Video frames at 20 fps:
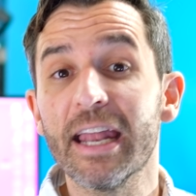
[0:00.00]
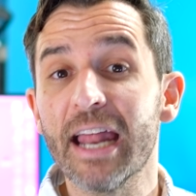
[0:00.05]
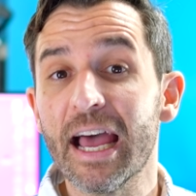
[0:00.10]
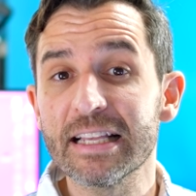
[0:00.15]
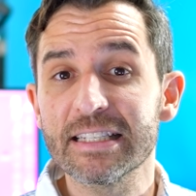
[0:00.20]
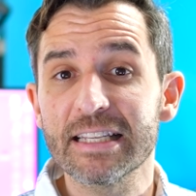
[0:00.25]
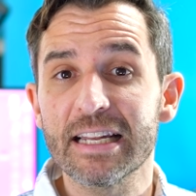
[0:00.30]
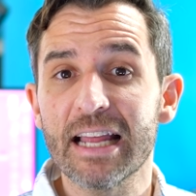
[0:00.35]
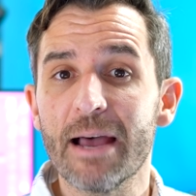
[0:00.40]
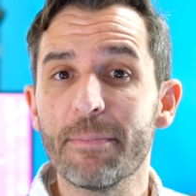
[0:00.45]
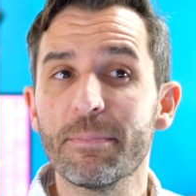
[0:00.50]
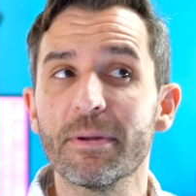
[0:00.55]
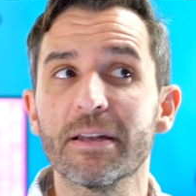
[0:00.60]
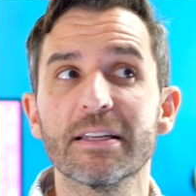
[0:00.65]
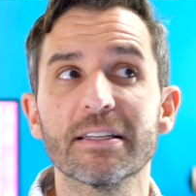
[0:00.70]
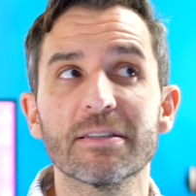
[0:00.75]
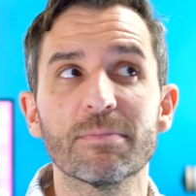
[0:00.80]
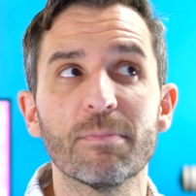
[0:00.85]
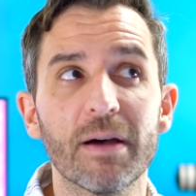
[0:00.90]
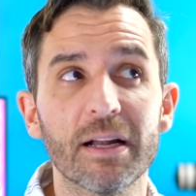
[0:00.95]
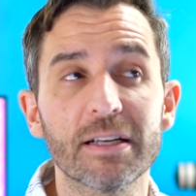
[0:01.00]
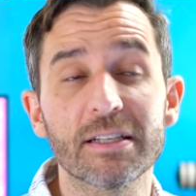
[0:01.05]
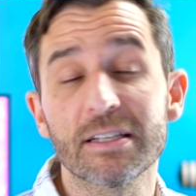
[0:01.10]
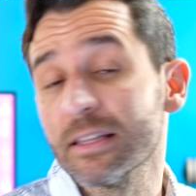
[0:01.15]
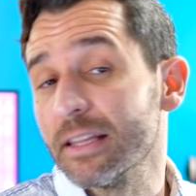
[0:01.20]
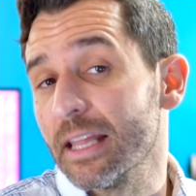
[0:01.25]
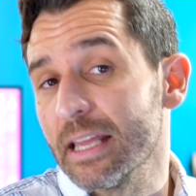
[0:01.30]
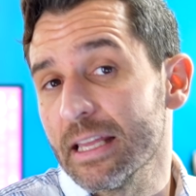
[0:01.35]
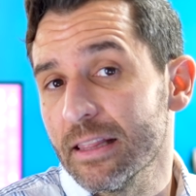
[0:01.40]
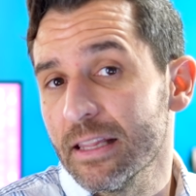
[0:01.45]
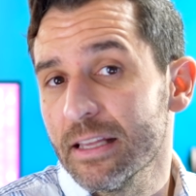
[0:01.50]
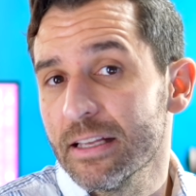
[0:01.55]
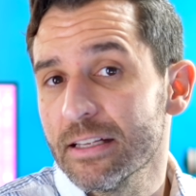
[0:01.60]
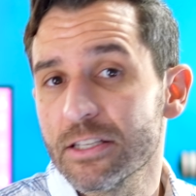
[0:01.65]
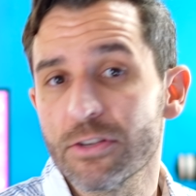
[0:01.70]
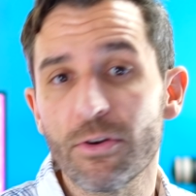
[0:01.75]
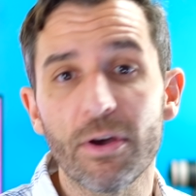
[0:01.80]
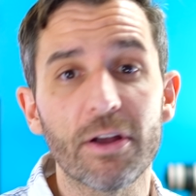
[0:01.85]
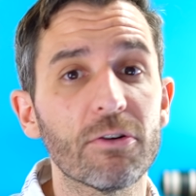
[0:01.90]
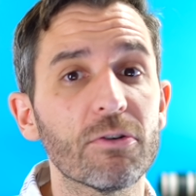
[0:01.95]
It hasn't happened as much lately,
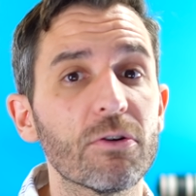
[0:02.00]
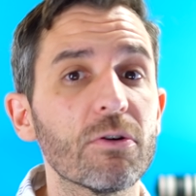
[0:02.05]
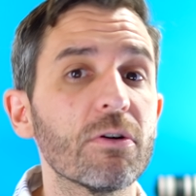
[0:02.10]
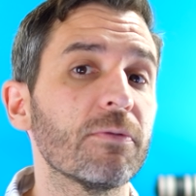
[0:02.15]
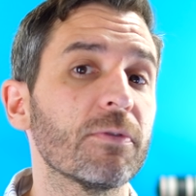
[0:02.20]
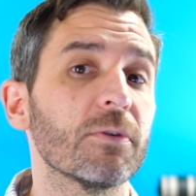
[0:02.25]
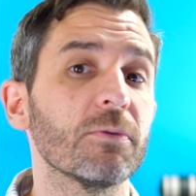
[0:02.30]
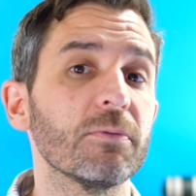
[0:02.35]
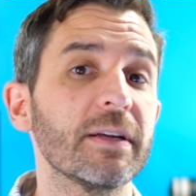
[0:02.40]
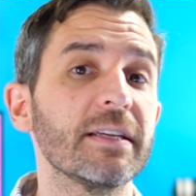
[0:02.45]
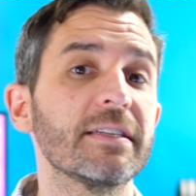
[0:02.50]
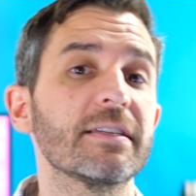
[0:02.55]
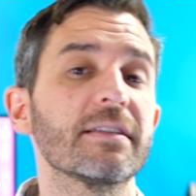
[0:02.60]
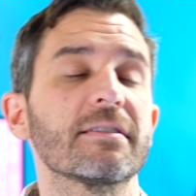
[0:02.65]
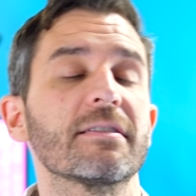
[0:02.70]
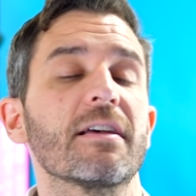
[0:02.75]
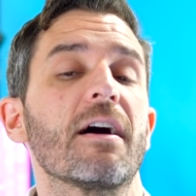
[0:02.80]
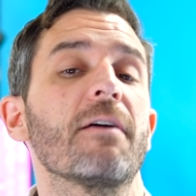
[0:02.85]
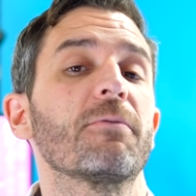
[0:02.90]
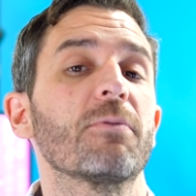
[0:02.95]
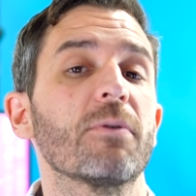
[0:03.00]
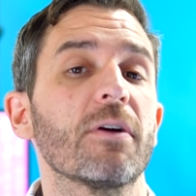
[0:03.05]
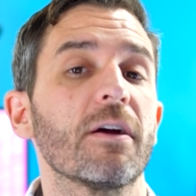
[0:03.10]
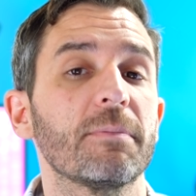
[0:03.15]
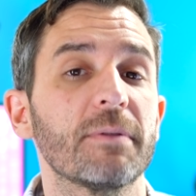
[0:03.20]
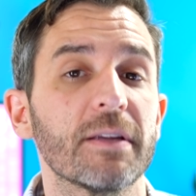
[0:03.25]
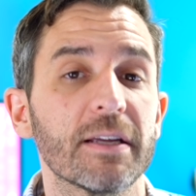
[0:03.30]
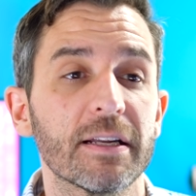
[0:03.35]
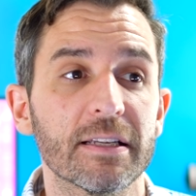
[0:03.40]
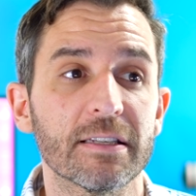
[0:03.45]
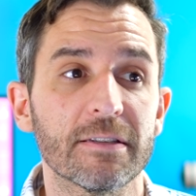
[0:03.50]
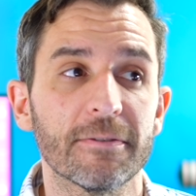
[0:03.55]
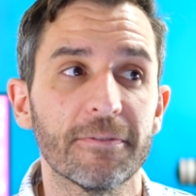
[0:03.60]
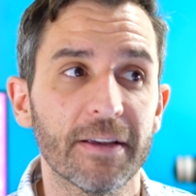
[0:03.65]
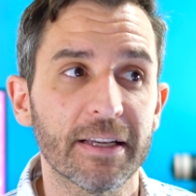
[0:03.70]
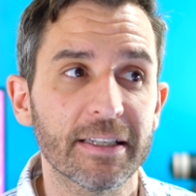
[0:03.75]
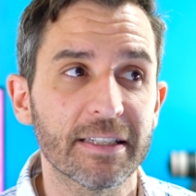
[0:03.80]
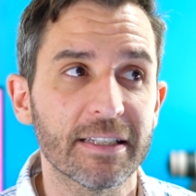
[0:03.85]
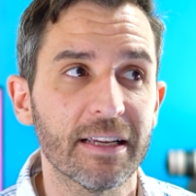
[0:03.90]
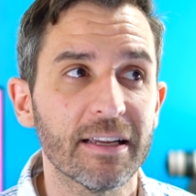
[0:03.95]
so I don't know if a recent software update has
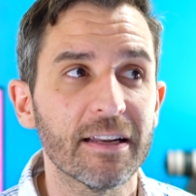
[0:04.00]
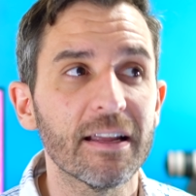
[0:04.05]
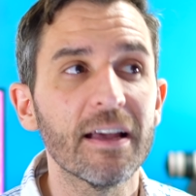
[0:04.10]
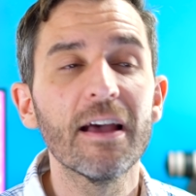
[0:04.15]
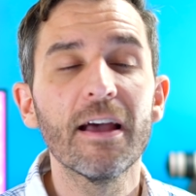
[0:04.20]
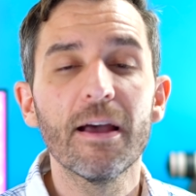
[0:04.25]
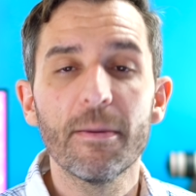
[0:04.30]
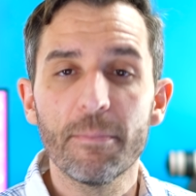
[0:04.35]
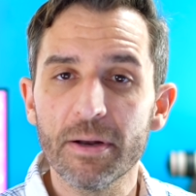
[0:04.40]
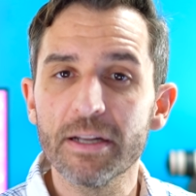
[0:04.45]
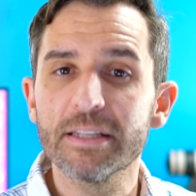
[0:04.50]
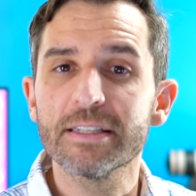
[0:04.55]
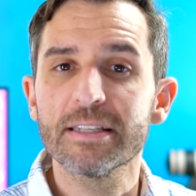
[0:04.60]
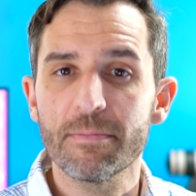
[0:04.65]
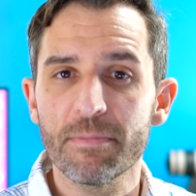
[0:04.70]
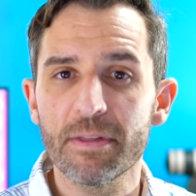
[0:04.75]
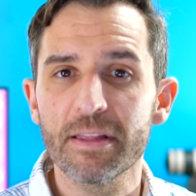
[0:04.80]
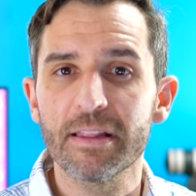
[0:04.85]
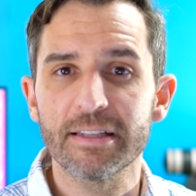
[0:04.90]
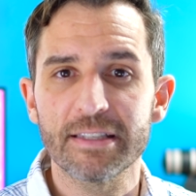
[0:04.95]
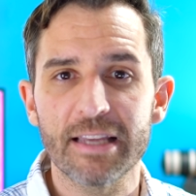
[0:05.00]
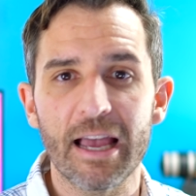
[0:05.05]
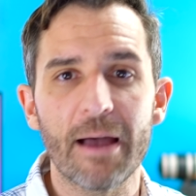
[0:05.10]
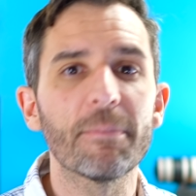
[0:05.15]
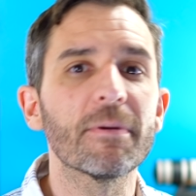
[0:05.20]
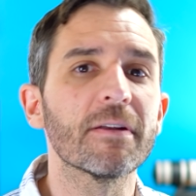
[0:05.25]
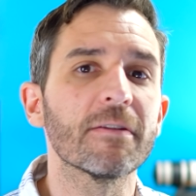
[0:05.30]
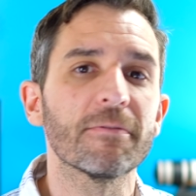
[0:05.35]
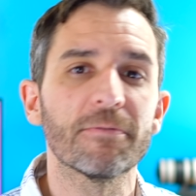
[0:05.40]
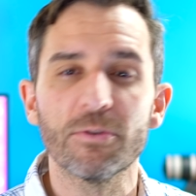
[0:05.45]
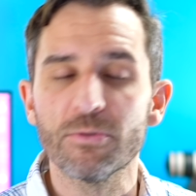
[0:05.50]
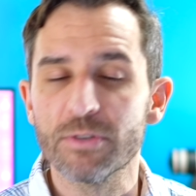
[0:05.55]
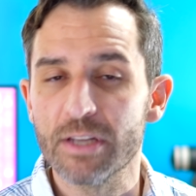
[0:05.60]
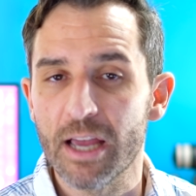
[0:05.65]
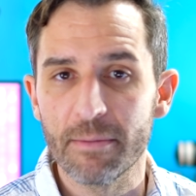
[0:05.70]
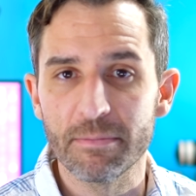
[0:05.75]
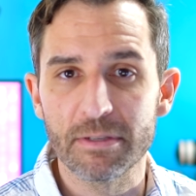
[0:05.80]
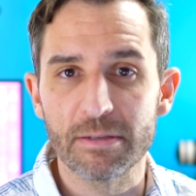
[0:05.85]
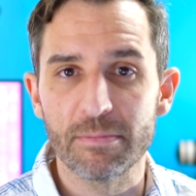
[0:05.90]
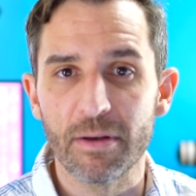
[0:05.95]
fixed it, but it's something that's happened a few
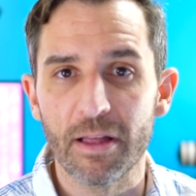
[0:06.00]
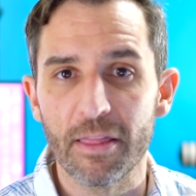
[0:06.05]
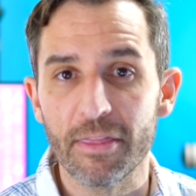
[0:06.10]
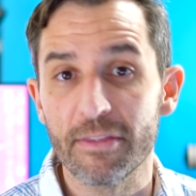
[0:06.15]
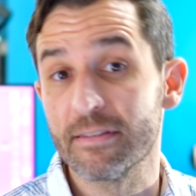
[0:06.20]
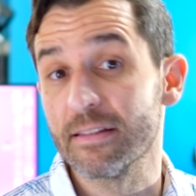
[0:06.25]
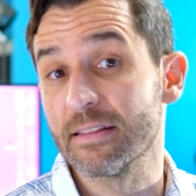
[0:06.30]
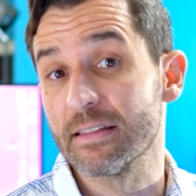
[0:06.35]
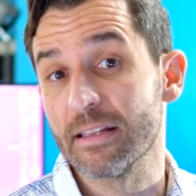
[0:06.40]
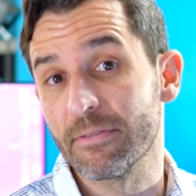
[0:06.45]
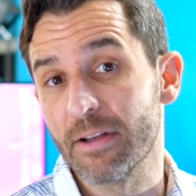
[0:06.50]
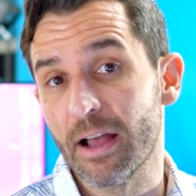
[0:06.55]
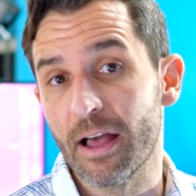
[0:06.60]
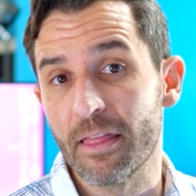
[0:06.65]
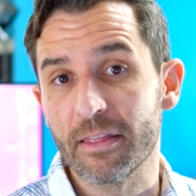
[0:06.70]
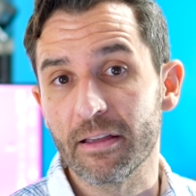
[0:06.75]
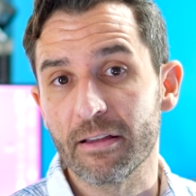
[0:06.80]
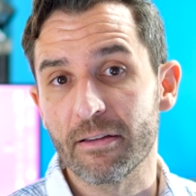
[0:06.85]
times a month since I've gotten the